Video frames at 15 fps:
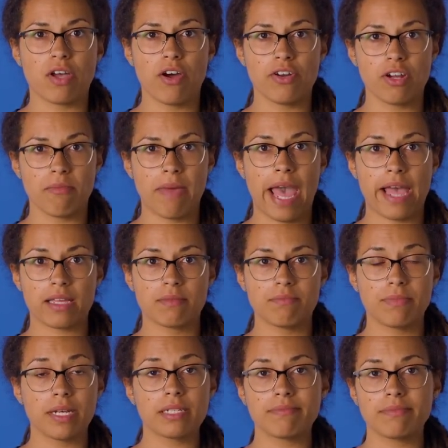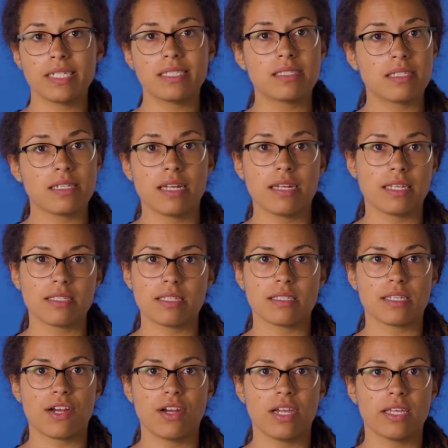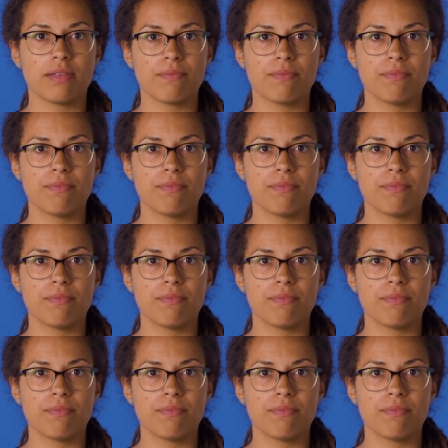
on your Mac, but it's unnecessary.